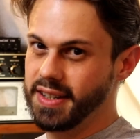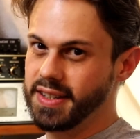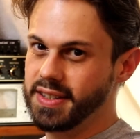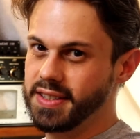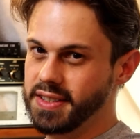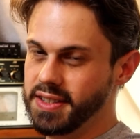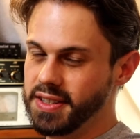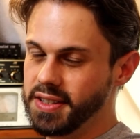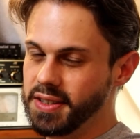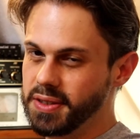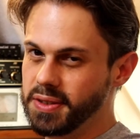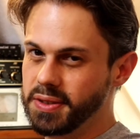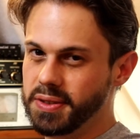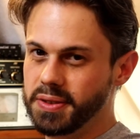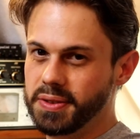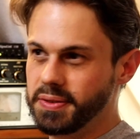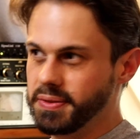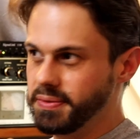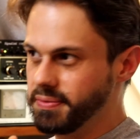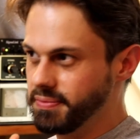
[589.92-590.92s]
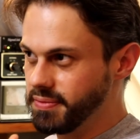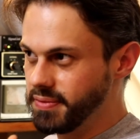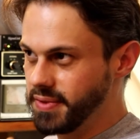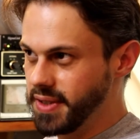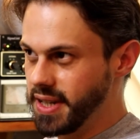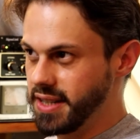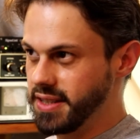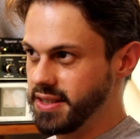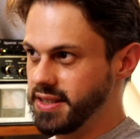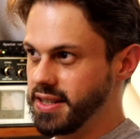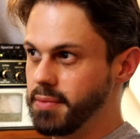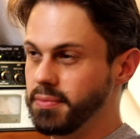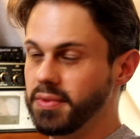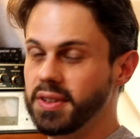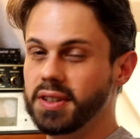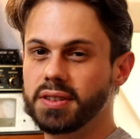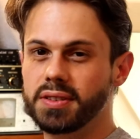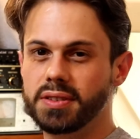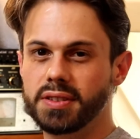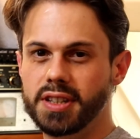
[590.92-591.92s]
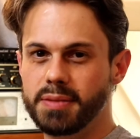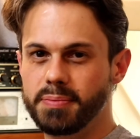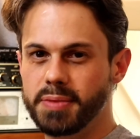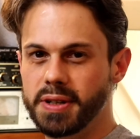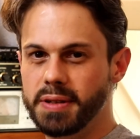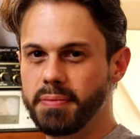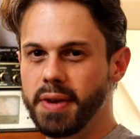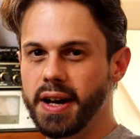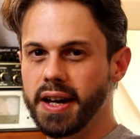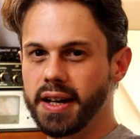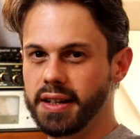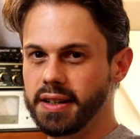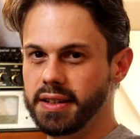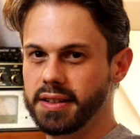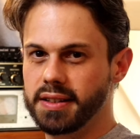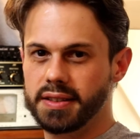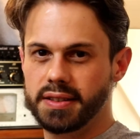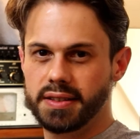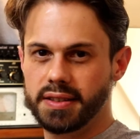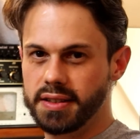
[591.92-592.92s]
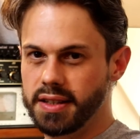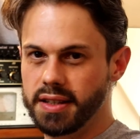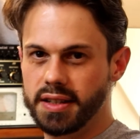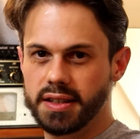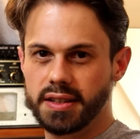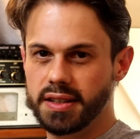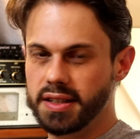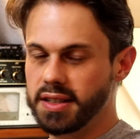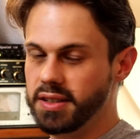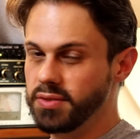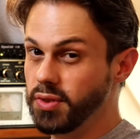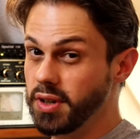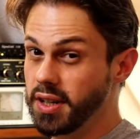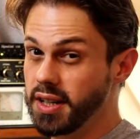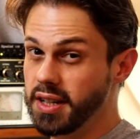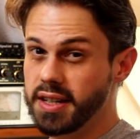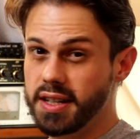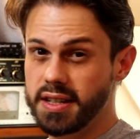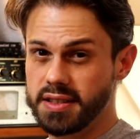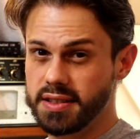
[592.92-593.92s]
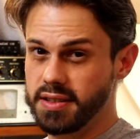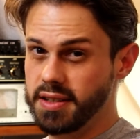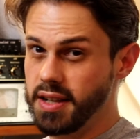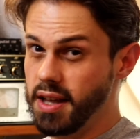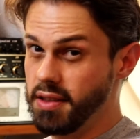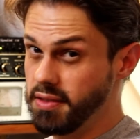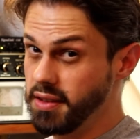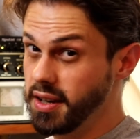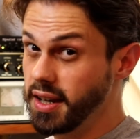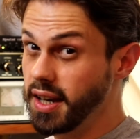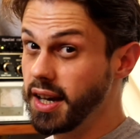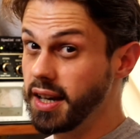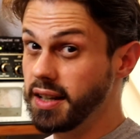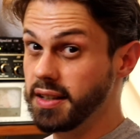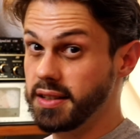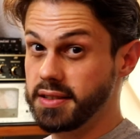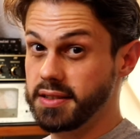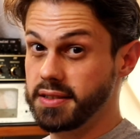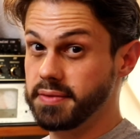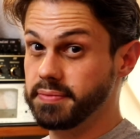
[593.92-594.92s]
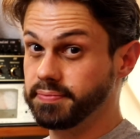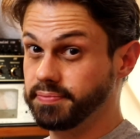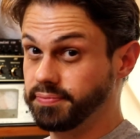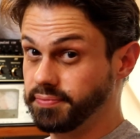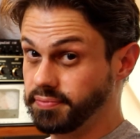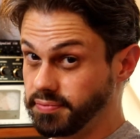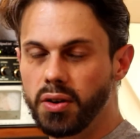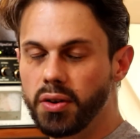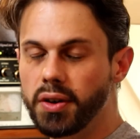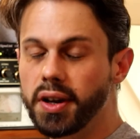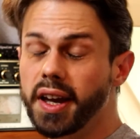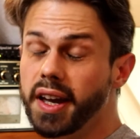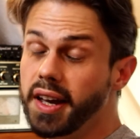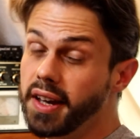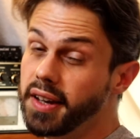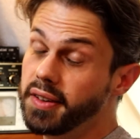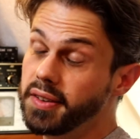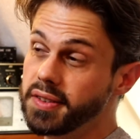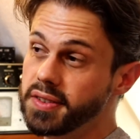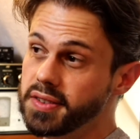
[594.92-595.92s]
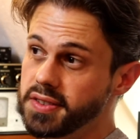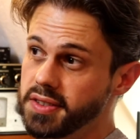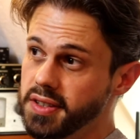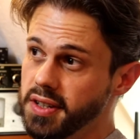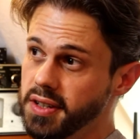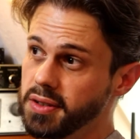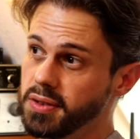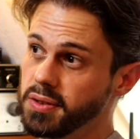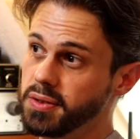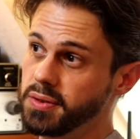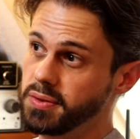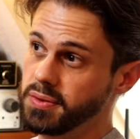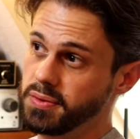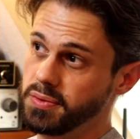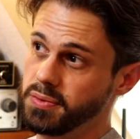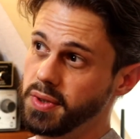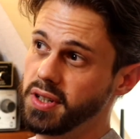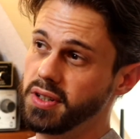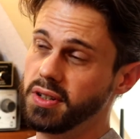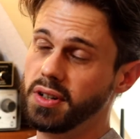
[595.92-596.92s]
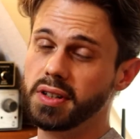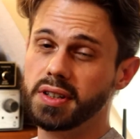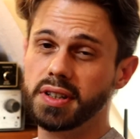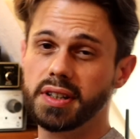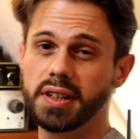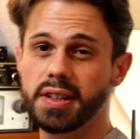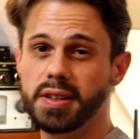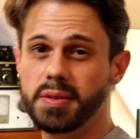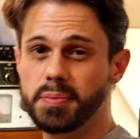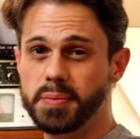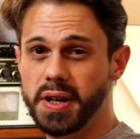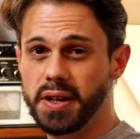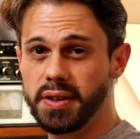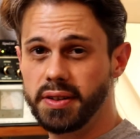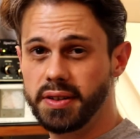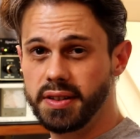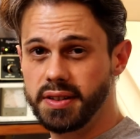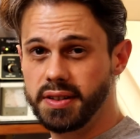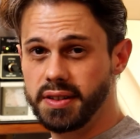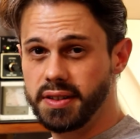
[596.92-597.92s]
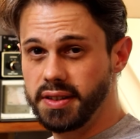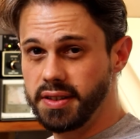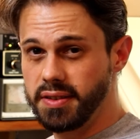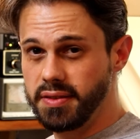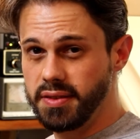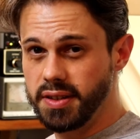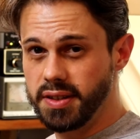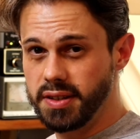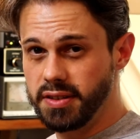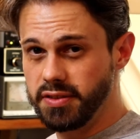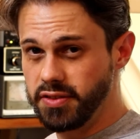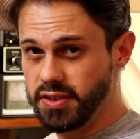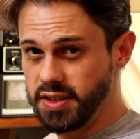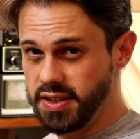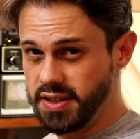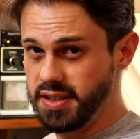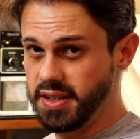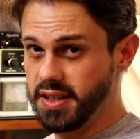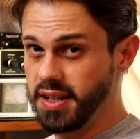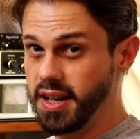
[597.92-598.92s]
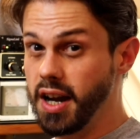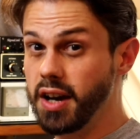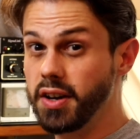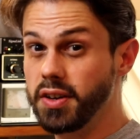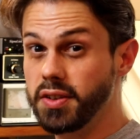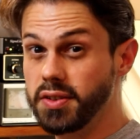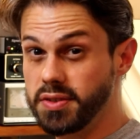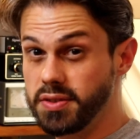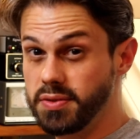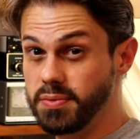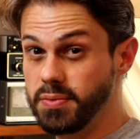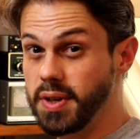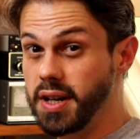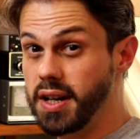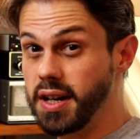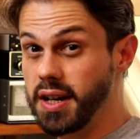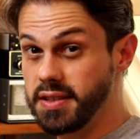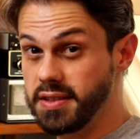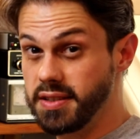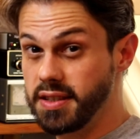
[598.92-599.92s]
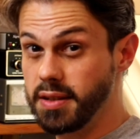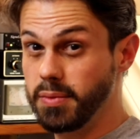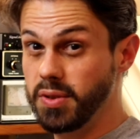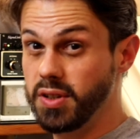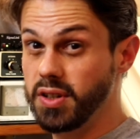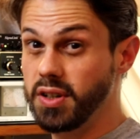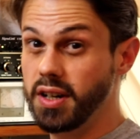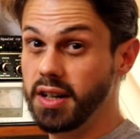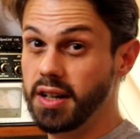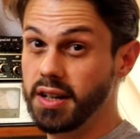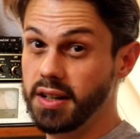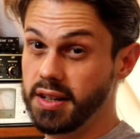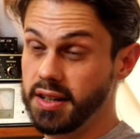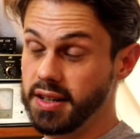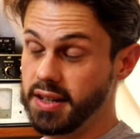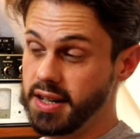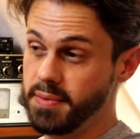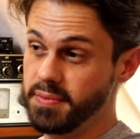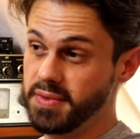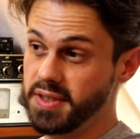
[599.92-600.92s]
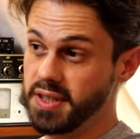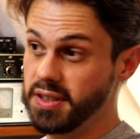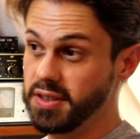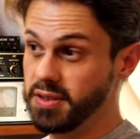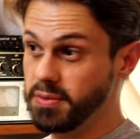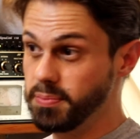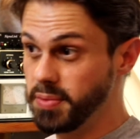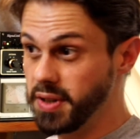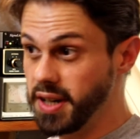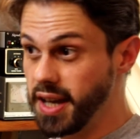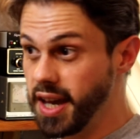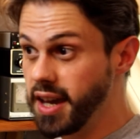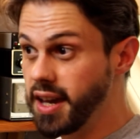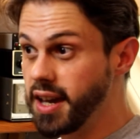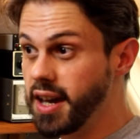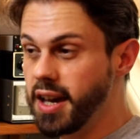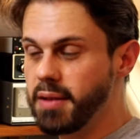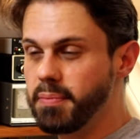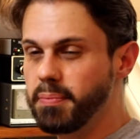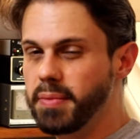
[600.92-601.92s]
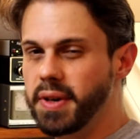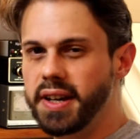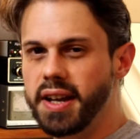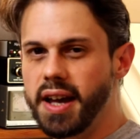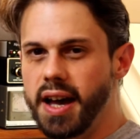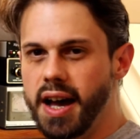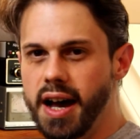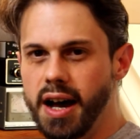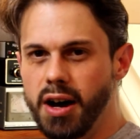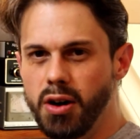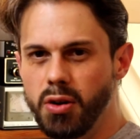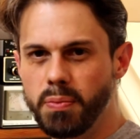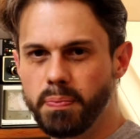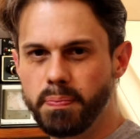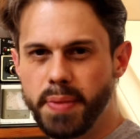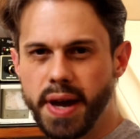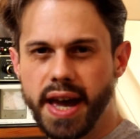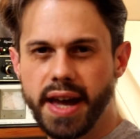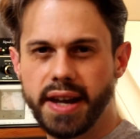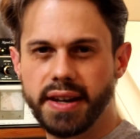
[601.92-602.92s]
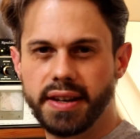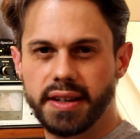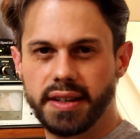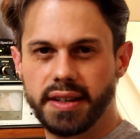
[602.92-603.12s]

So that's something to keep in mind. It really does nothing else. Okay, so we talked a little about the different scenarios where SWR comes into play, but how bad